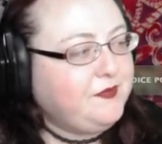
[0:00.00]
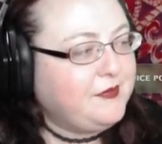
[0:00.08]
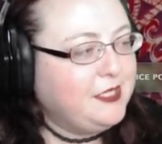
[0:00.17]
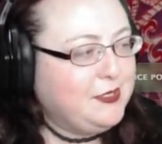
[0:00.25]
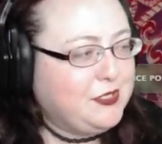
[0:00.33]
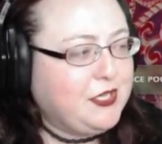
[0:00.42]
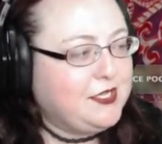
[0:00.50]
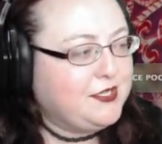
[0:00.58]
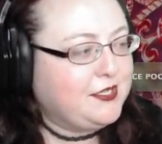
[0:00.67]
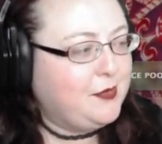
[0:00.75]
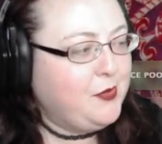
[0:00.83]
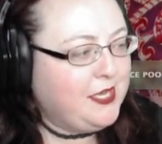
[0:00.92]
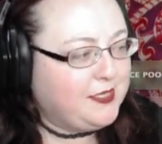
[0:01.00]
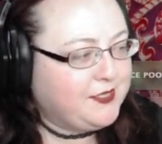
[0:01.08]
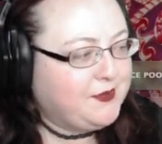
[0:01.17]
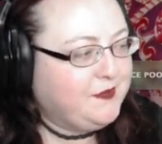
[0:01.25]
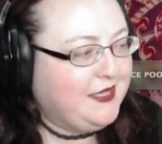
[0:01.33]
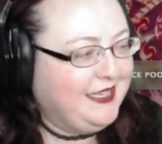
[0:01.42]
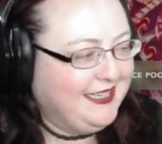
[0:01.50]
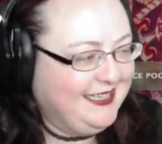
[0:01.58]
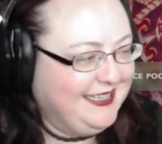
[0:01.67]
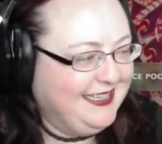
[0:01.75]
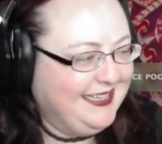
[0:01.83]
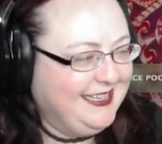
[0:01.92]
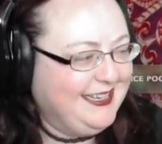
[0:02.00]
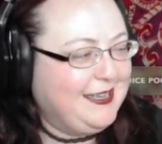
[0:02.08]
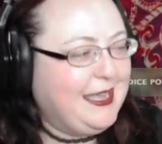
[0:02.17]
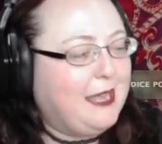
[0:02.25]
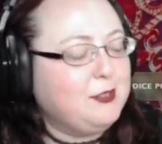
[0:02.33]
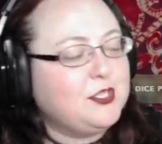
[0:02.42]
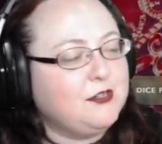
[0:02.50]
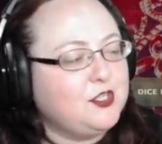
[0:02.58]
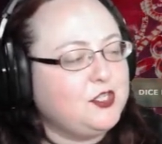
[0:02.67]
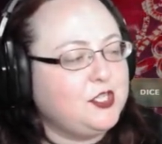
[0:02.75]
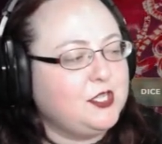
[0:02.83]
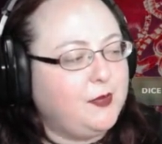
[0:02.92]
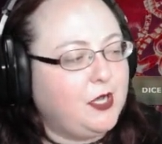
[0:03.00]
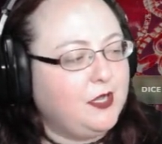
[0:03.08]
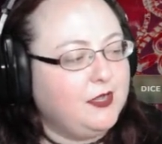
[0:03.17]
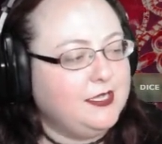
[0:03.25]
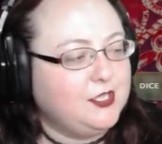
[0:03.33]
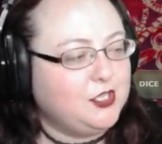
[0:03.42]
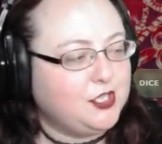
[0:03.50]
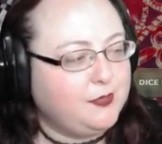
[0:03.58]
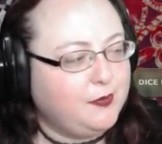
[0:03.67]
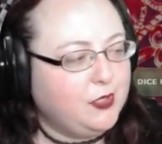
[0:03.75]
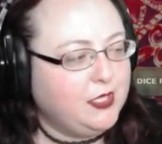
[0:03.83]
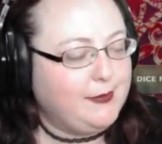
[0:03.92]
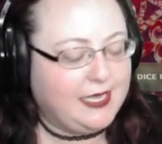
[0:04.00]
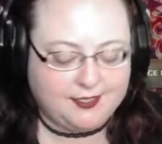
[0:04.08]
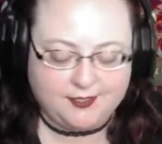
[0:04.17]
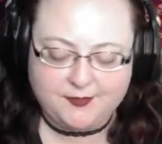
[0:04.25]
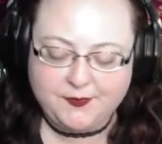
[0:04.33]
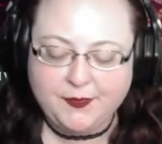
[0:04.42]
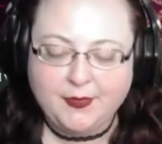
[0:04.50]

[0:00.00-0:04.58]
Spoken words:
Special guest is someone else. No, Outstar is just the Poly Master.